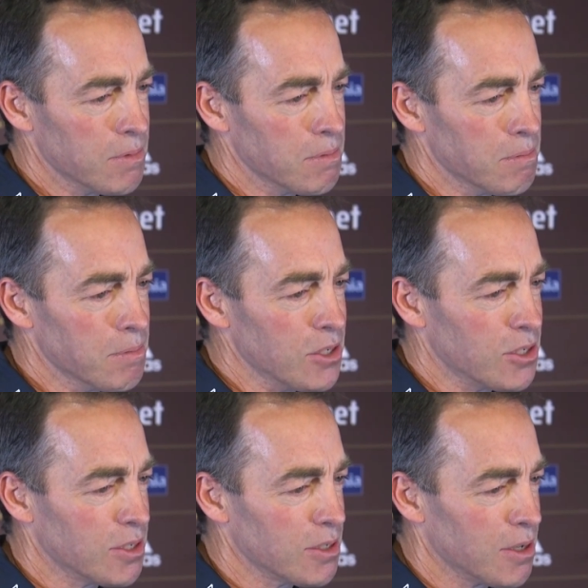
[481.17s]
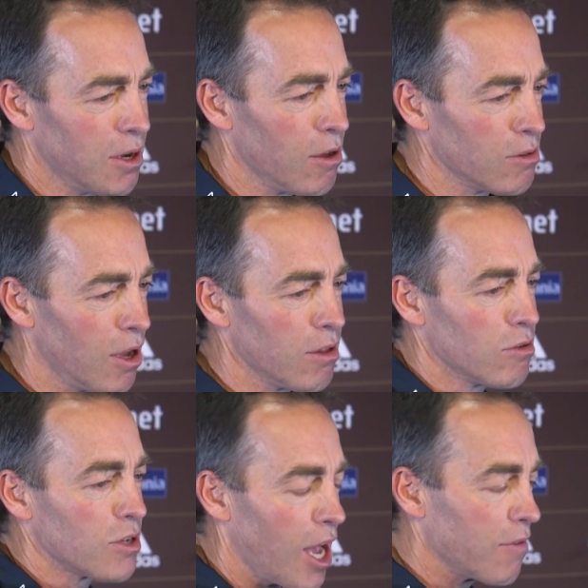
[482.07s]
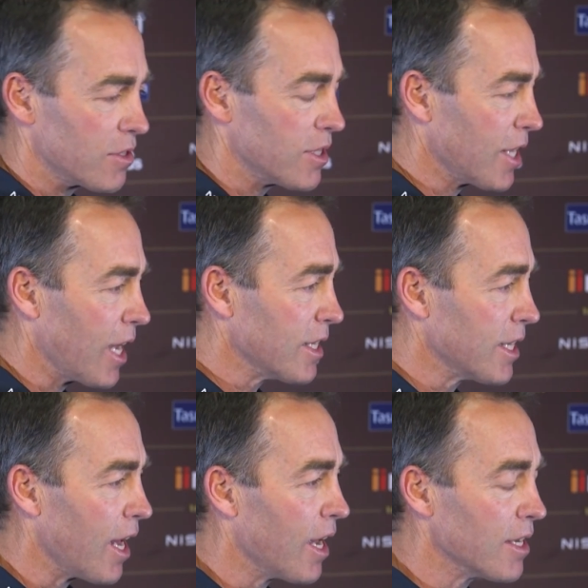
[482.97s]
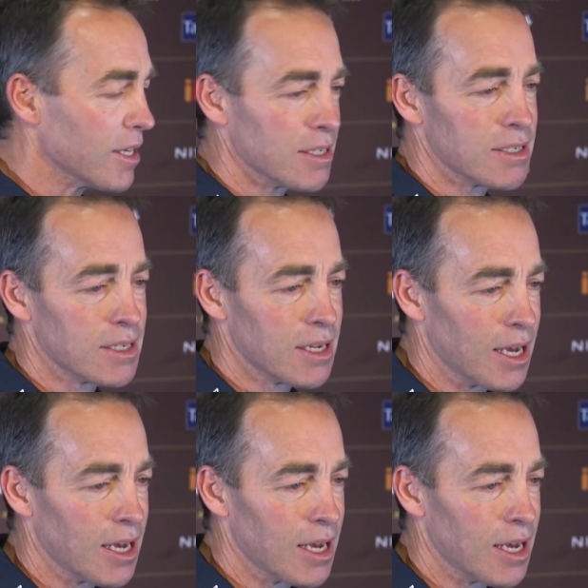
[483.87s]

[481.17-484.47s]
Mitch, I'll look after the day-to-day, and